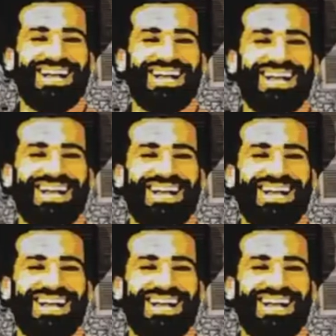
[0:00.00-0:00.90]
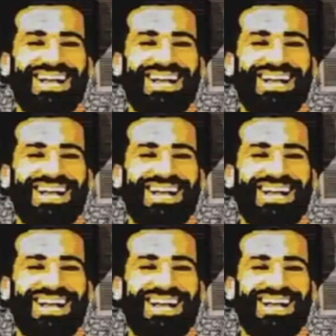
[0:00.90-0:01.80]

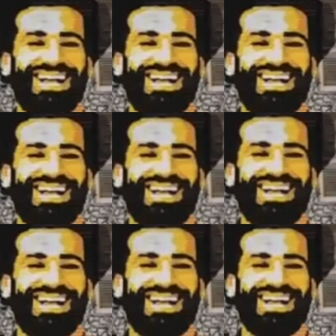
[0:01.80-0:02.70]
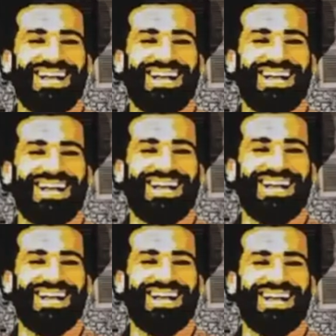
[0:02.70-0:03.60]

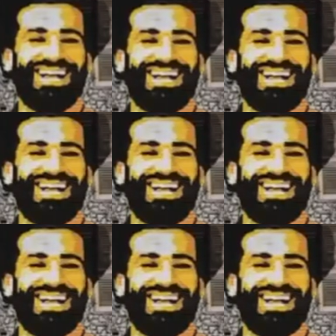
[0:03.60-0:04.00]
The person shown says nothing.